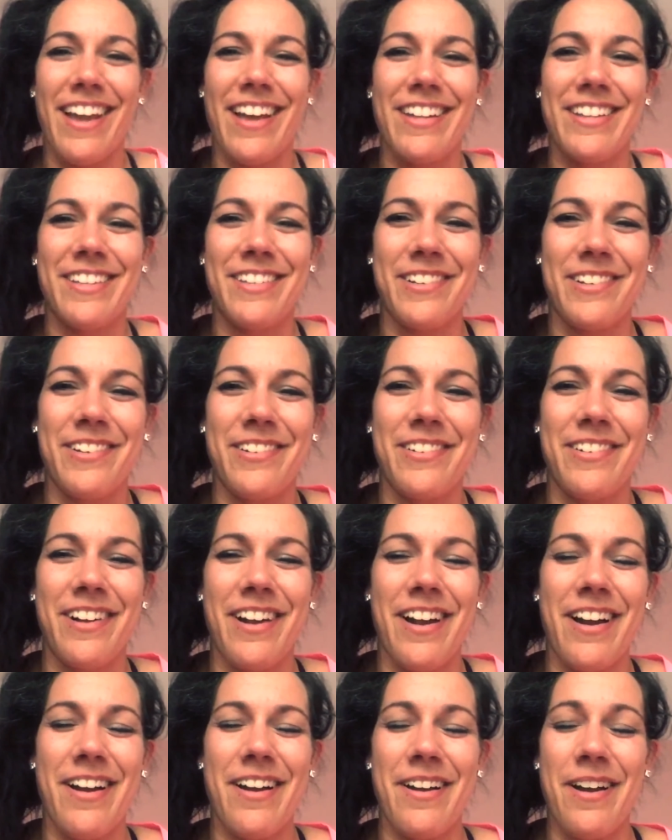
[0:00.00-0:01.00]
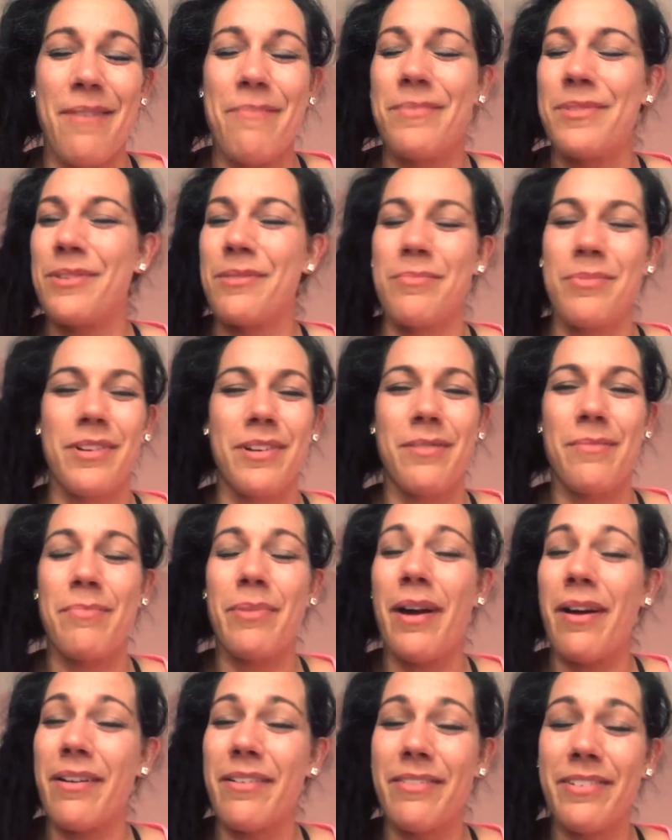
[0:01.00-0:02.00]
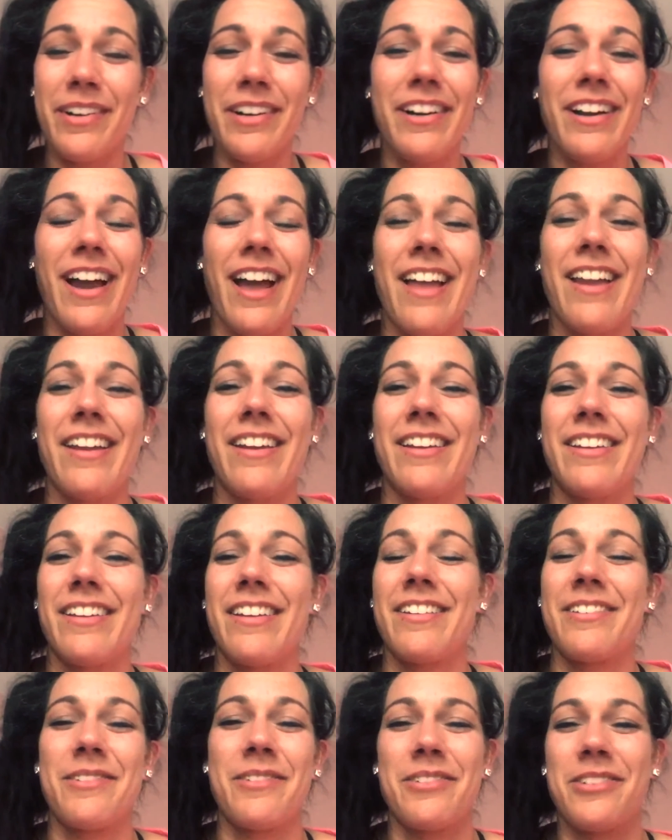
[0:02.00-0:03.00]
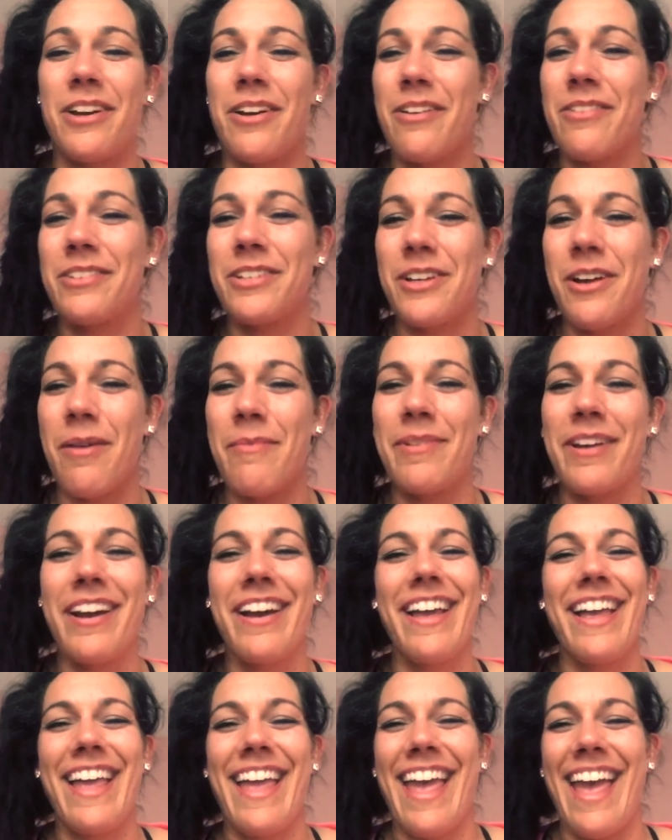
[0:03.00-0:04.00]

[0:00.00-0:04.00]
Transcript: And so I'm super proud of her. And so shout out to Yamna.